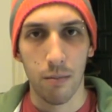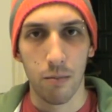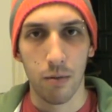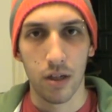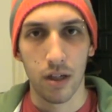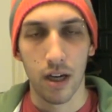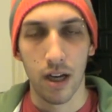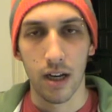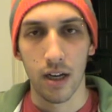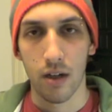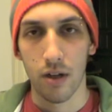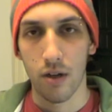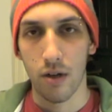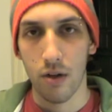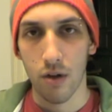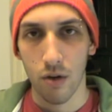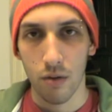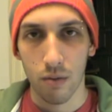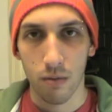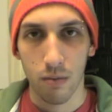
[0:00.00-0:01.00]
which I
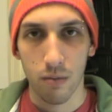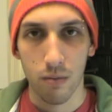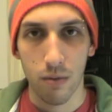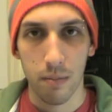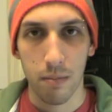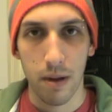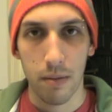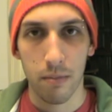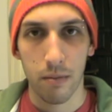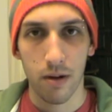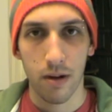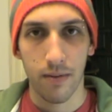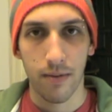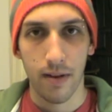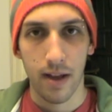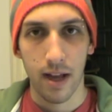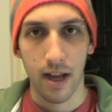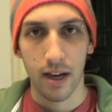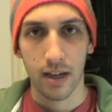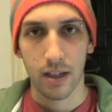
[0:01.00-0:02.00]
don't remember if
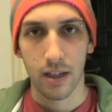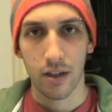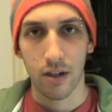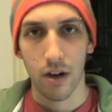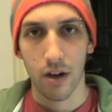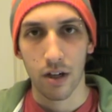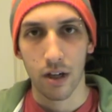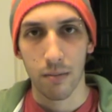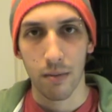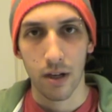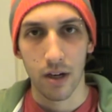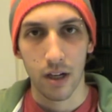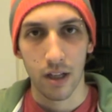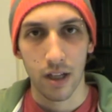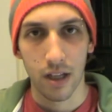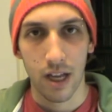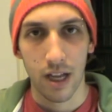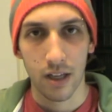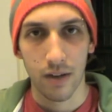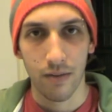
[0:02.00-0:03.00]
I actually talked about in
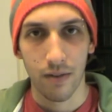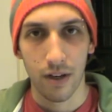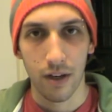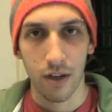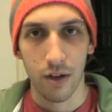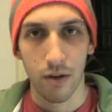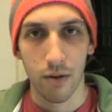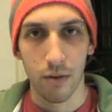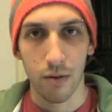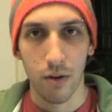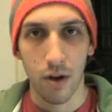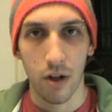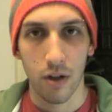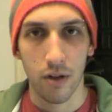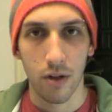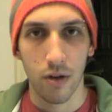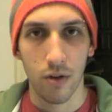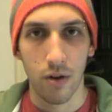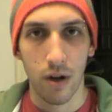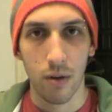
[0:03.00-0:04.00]
the last video,
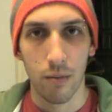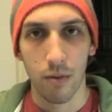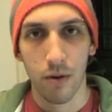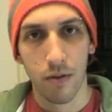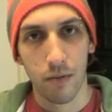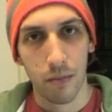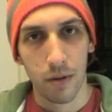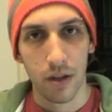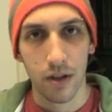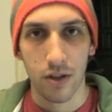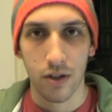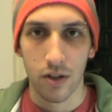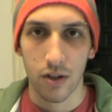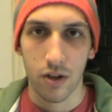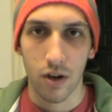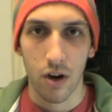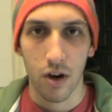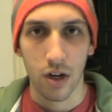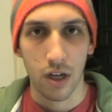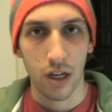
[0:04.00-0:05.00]
although I would have been
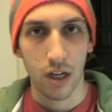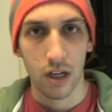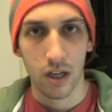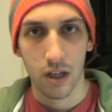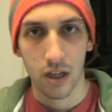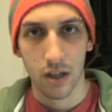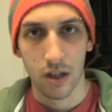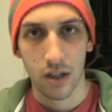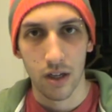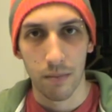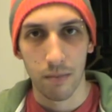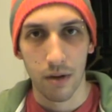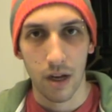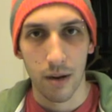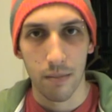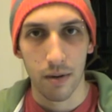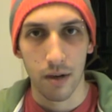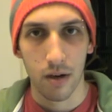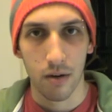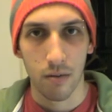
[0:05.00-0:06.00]
starting
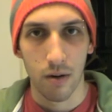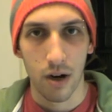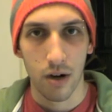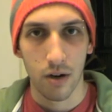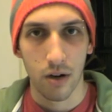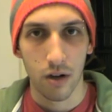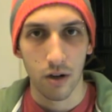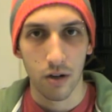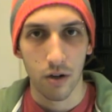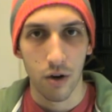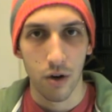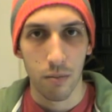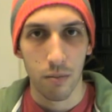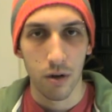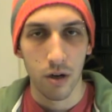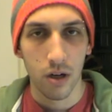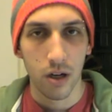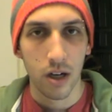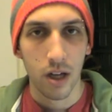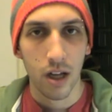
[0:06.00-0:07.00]
sometime in around
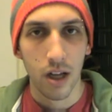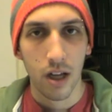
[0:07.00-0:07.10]
October.